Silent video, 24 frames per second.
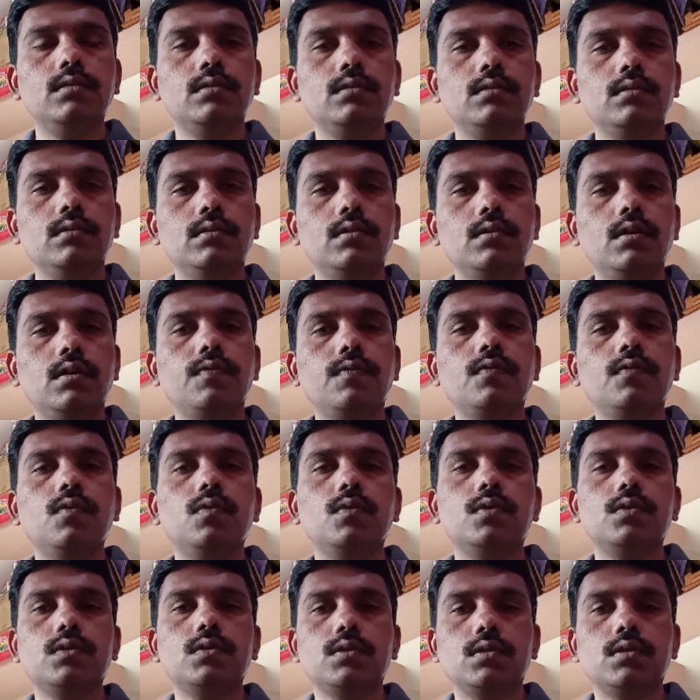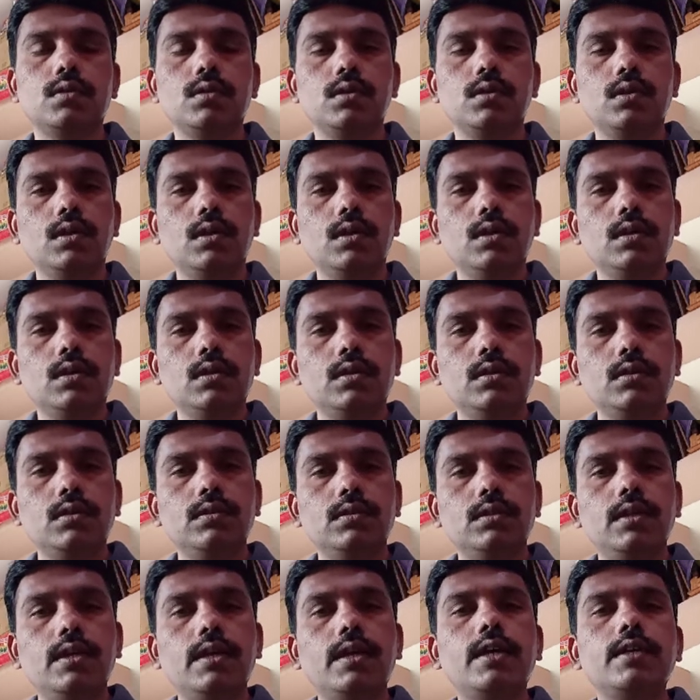of course, the
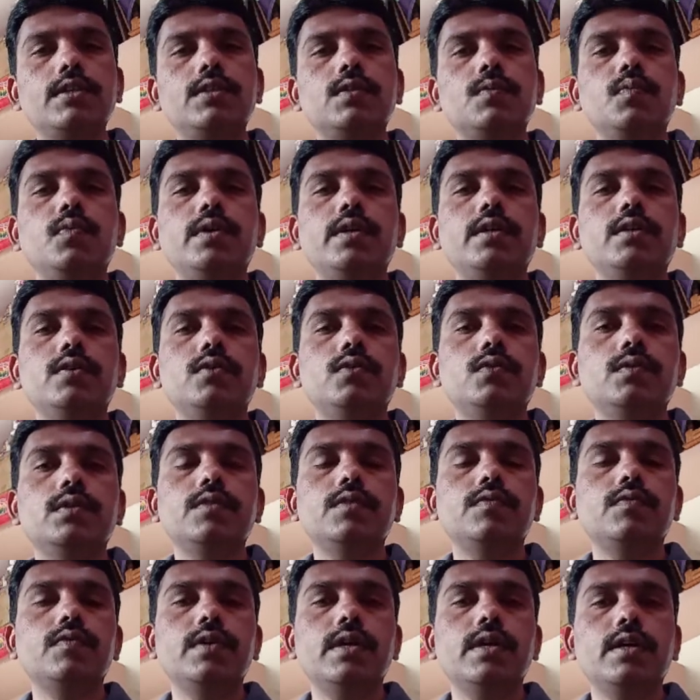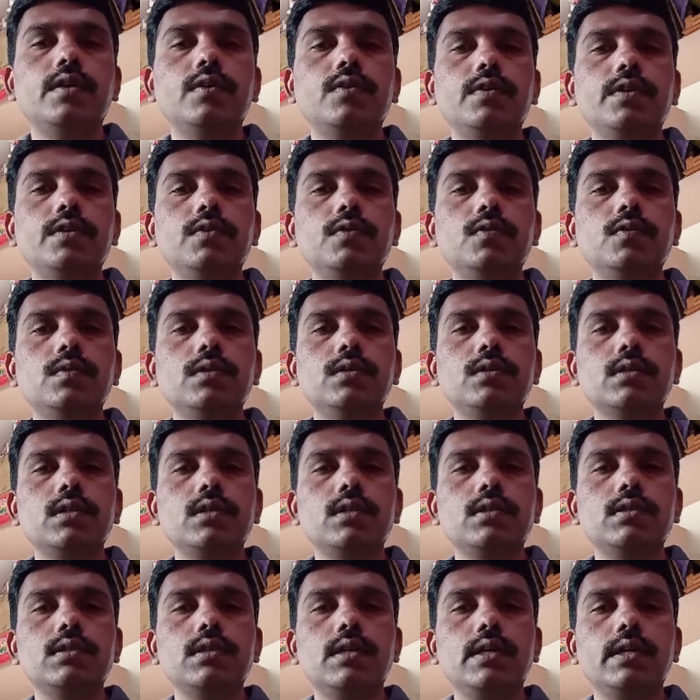last point today we are going to discuss,
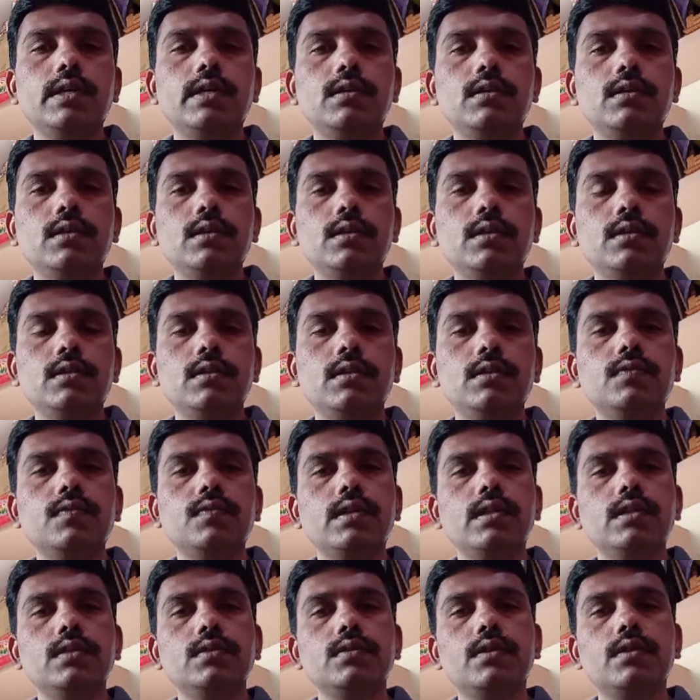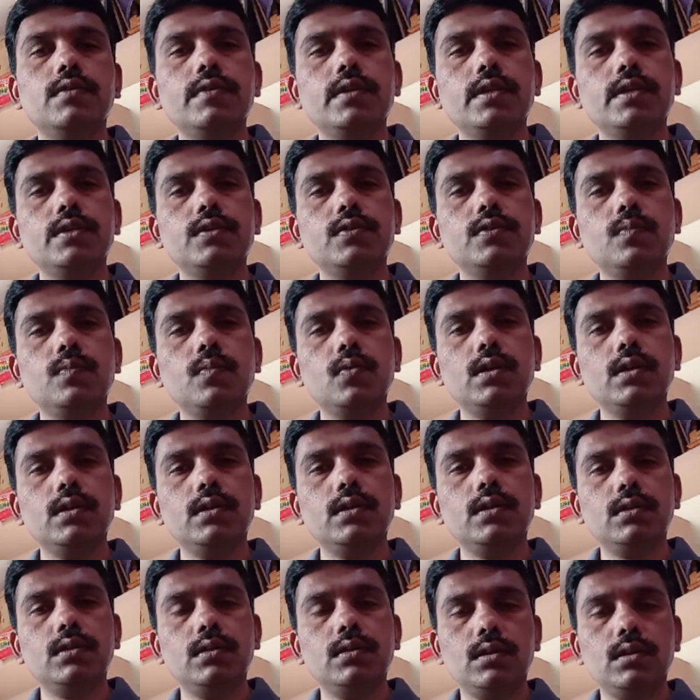and this one is the very smaller,
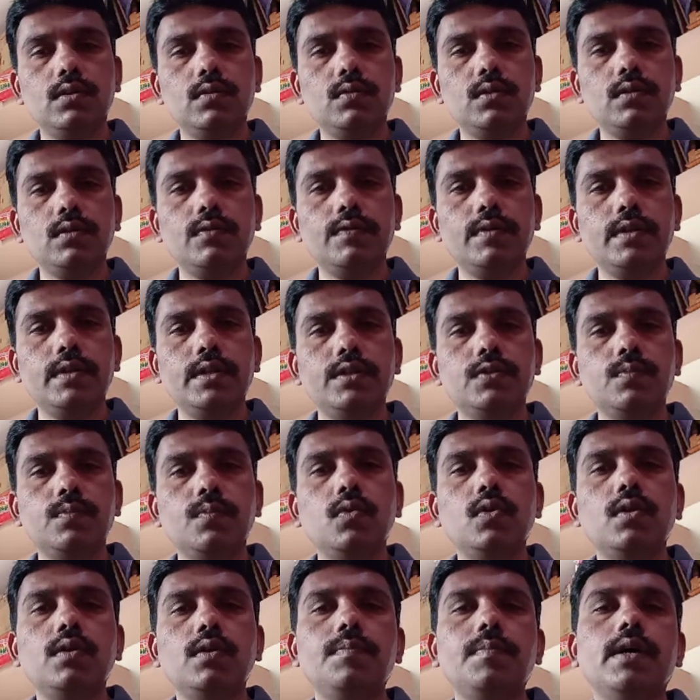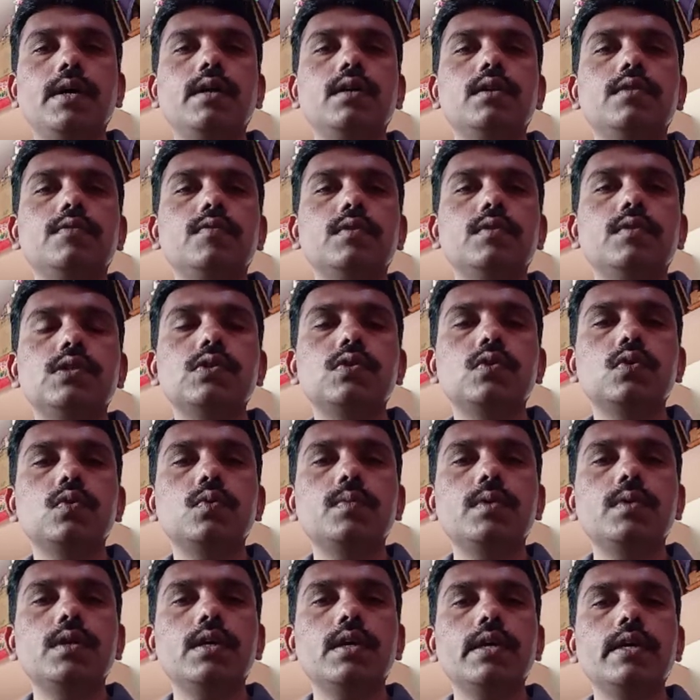the very small part, which is to be
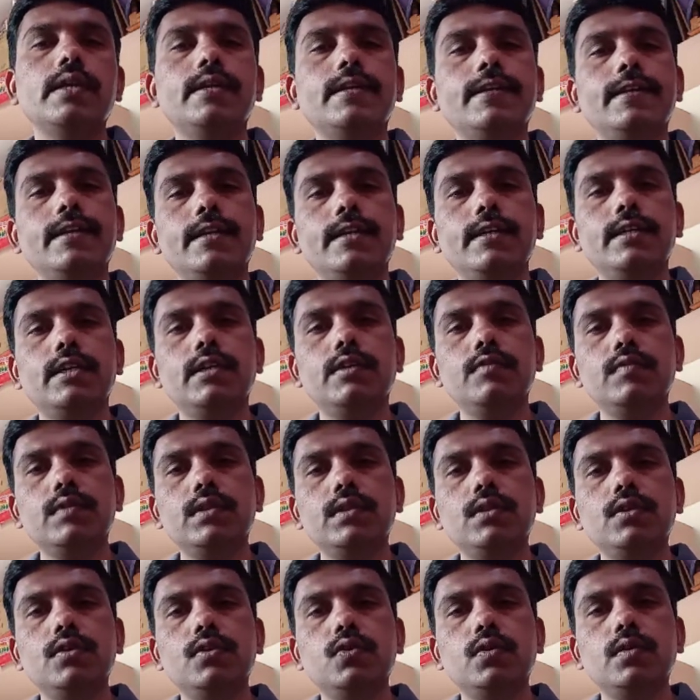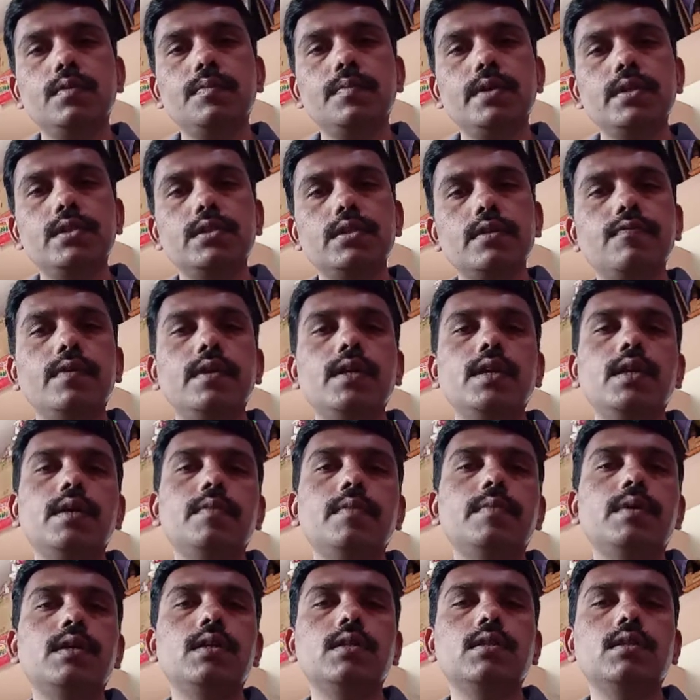again related with your basic fundamental
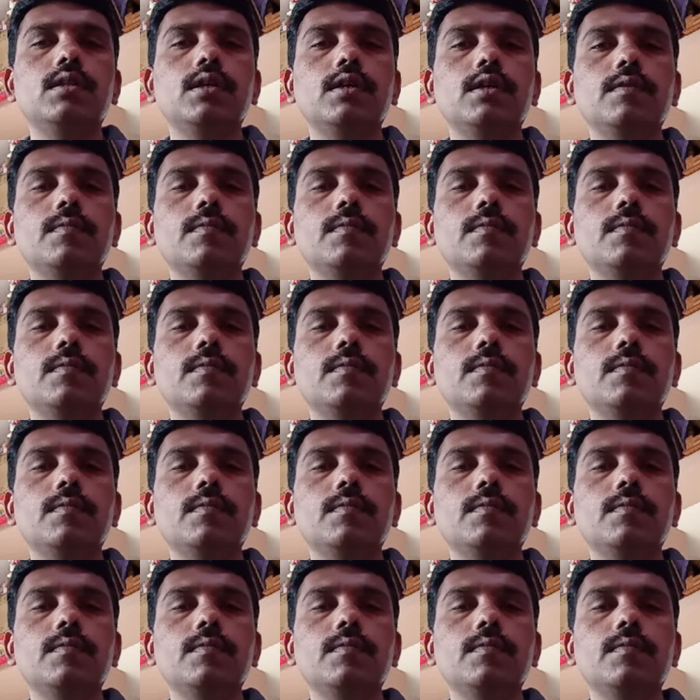thing.